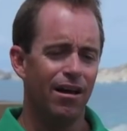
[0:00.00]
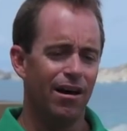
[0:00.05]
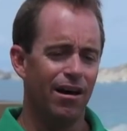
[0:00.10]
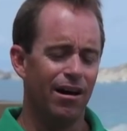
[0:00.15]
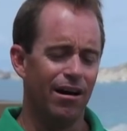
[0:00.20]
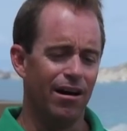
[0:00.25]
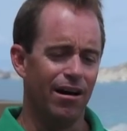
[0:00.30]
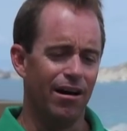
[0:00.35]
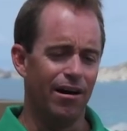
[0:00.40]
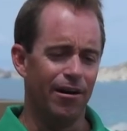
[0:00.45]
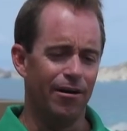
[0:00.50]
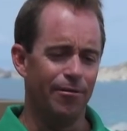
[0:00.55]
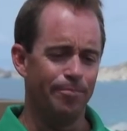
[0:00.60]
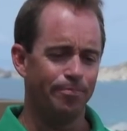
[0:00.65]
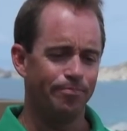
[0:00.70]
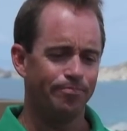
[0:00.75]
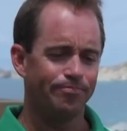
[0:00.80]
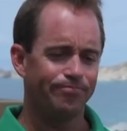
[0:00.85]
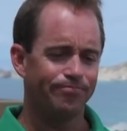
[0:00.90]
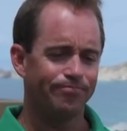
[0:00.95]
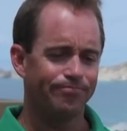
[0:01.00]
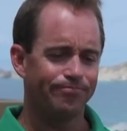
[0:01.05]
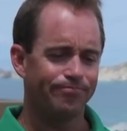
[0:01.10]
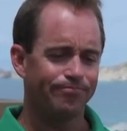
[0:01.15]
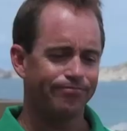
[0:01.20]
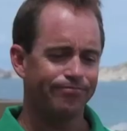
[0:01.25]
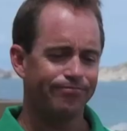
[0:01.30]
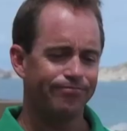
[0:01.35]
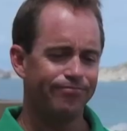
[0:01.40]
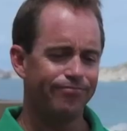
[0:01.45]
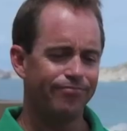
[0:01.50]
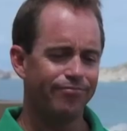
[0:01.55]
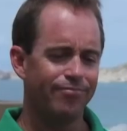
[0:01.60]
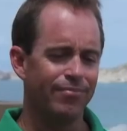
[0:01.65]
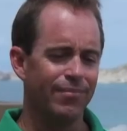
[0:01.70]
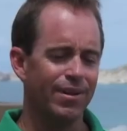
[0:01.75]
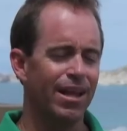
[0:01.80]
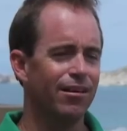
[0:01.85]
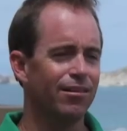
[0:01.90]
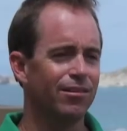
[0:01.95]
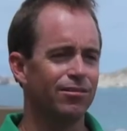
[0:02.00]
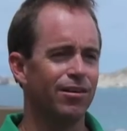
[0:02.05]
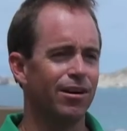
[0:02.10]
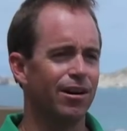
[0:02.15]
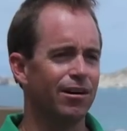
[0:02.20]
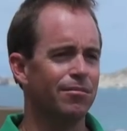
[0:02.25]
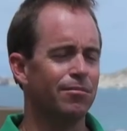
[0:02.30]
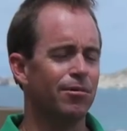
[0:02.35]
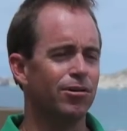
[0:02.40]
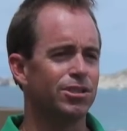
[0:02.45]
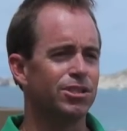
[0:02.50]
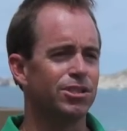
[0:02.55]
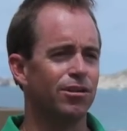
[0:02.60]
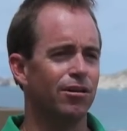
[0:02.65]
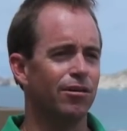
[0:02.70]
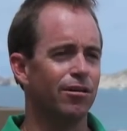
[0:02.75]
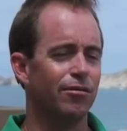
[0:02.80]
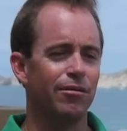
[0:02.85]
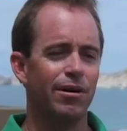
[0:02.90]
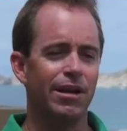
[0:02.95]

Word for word: Uh, It was very emotional.